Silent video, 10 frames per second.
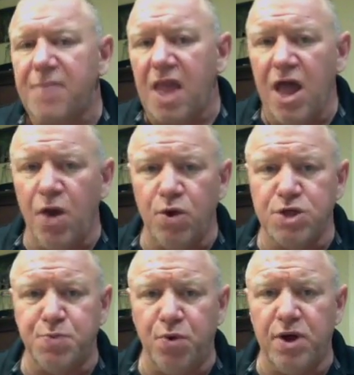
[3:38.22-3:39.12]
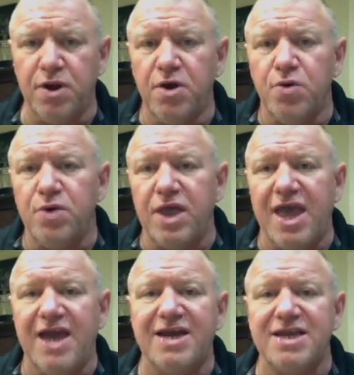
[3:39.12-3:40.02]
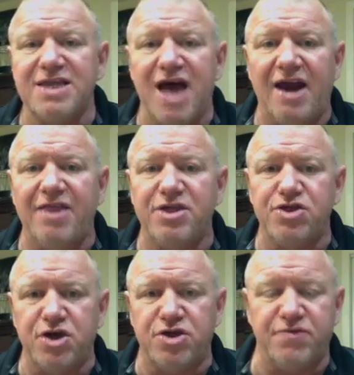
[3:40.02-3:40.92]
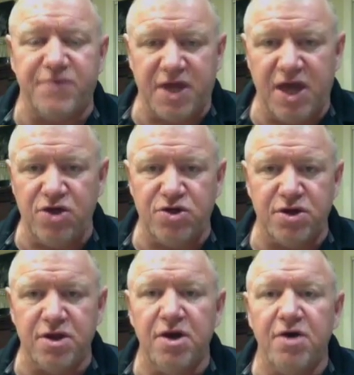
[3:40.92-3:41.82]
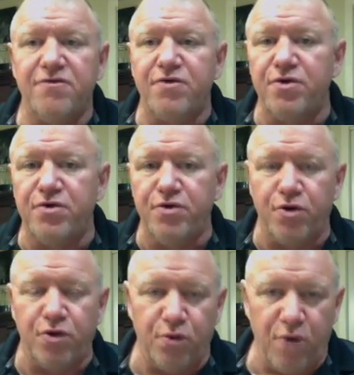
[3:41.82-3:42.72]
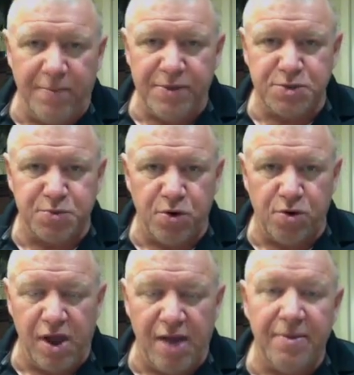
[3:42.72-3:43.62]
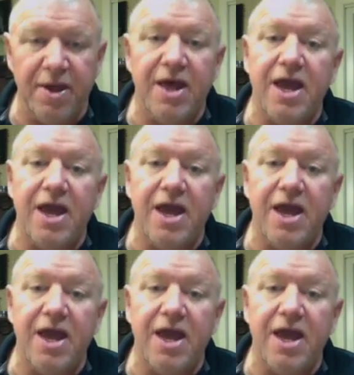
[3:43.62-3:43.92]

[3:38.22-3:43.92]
At which point we end a lot of the justification for their nuclear weapons program,